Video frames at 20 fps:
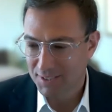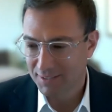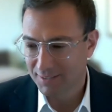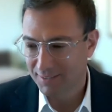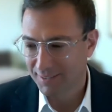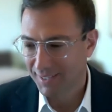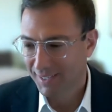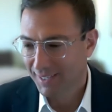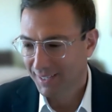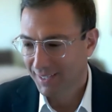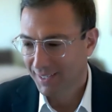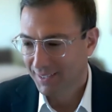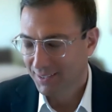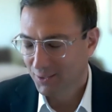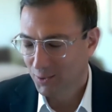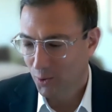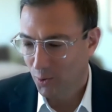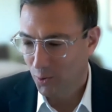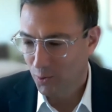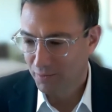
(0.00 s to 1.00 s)
and
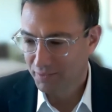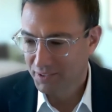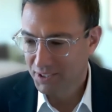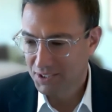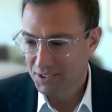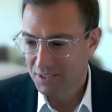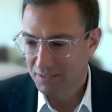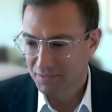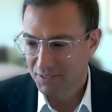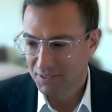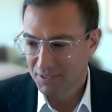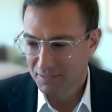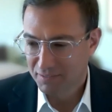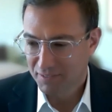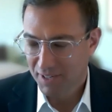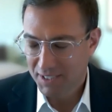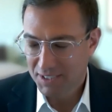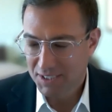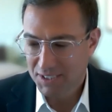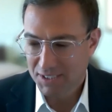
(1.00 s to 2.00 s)
all of these different
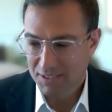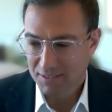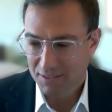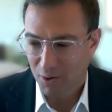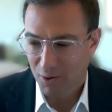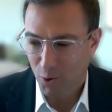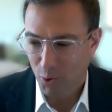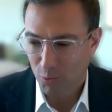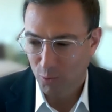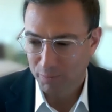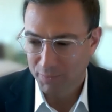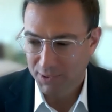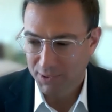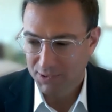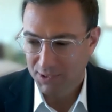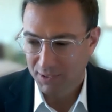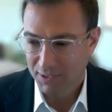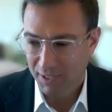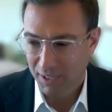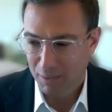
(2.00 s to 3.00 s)
devices in the home
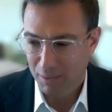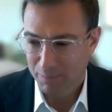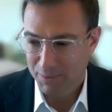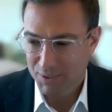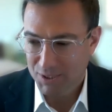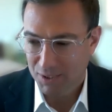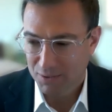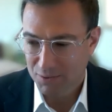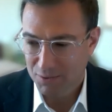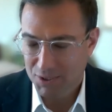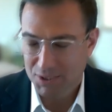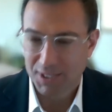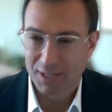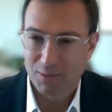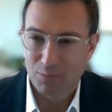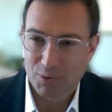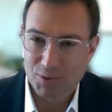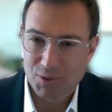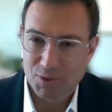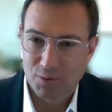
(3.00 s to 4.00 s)
that can help us
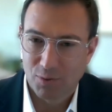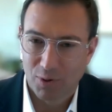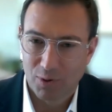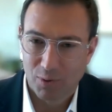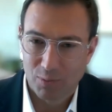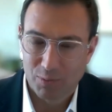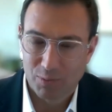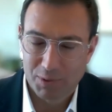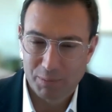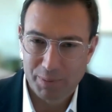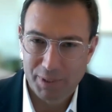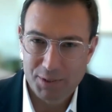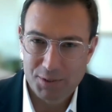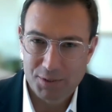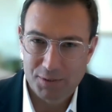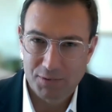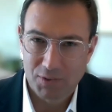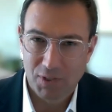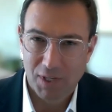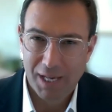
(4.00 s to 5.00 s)
understand what's going on with the
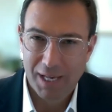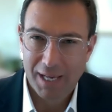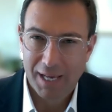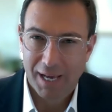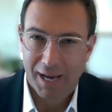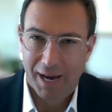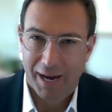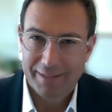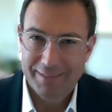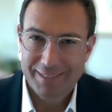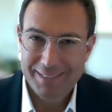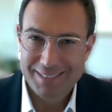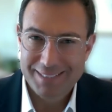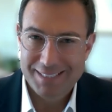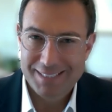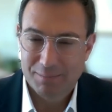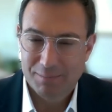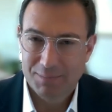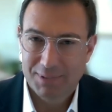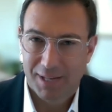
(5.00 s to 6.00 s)
patient. I think
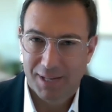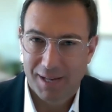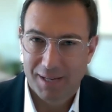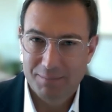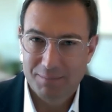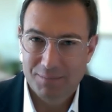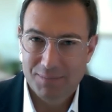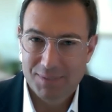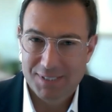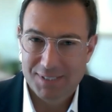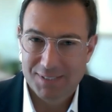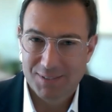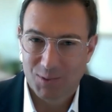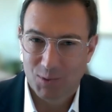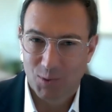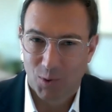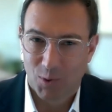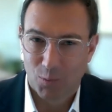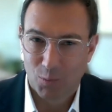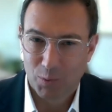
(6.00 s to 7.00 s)
sometimes,
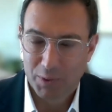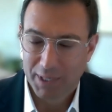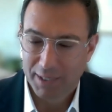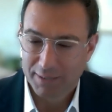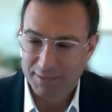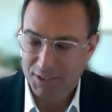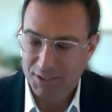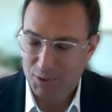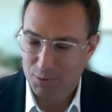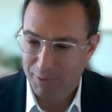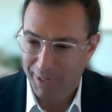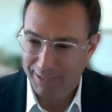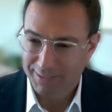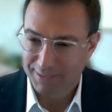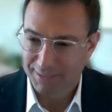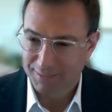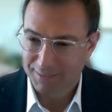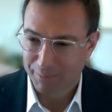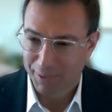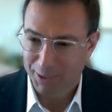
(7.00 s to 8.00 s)
we get
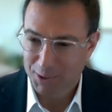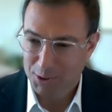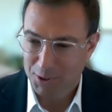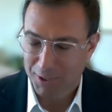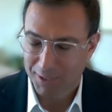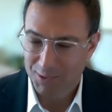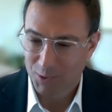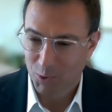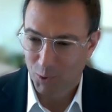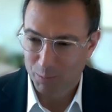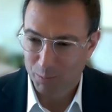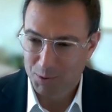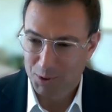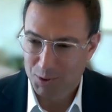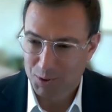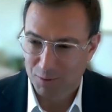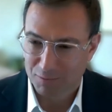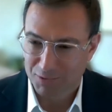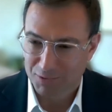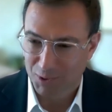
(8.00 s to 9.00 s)
distracted by shiny
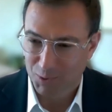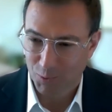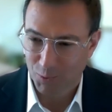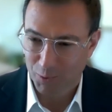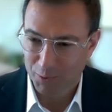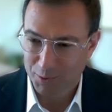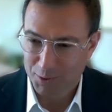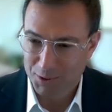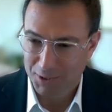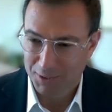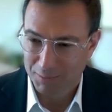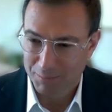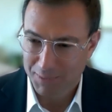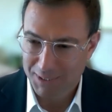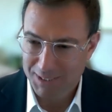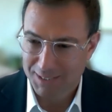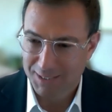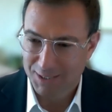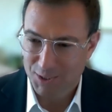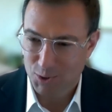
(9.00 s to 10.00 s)
objects of technology and
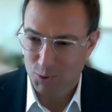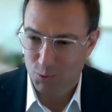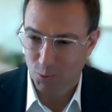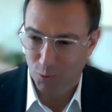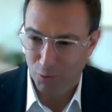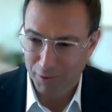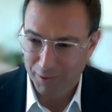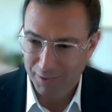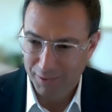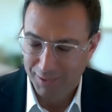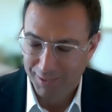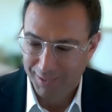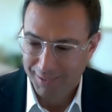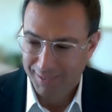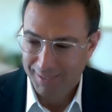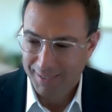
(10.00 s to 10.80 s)
miss the story.